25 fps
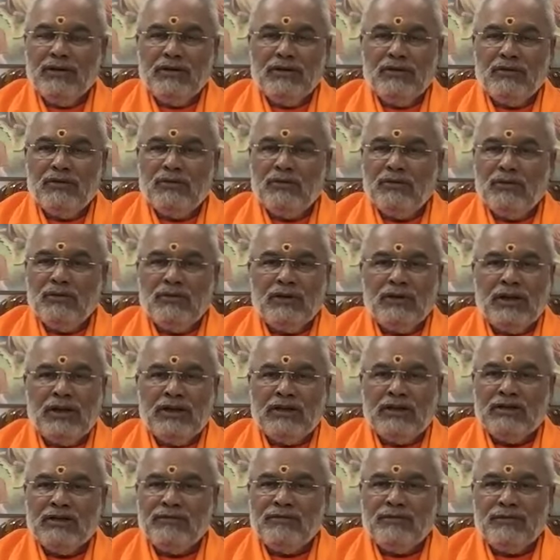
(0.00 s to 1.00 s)
you don't
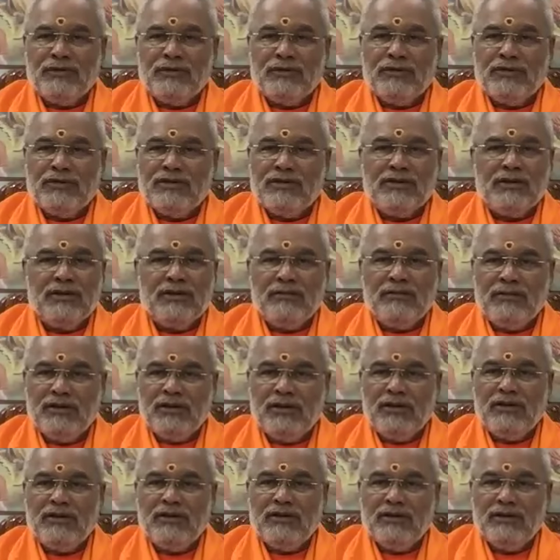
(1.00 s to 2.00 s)
ask for the
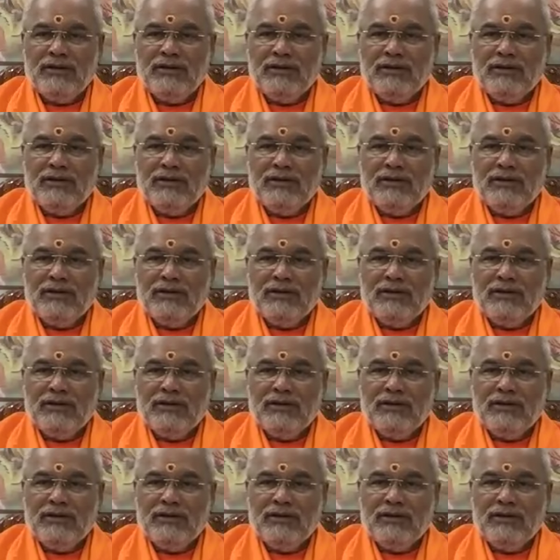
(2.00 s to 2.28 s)
CV